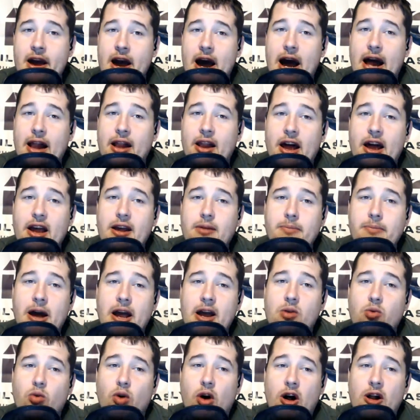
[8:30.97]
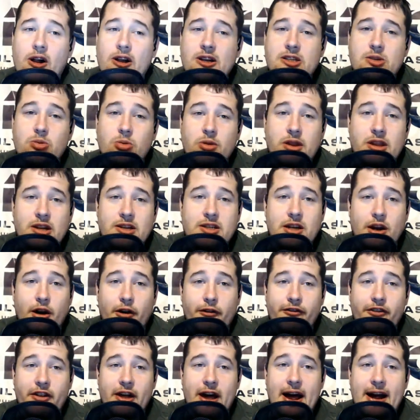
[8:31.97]
I like Mike Wallace with the Joe
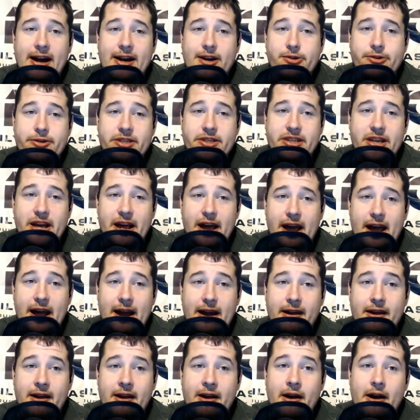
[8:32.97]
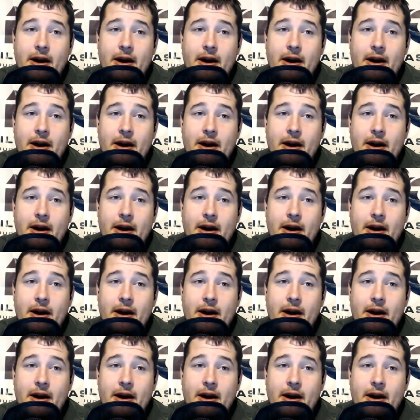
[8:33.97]
Flacco stack.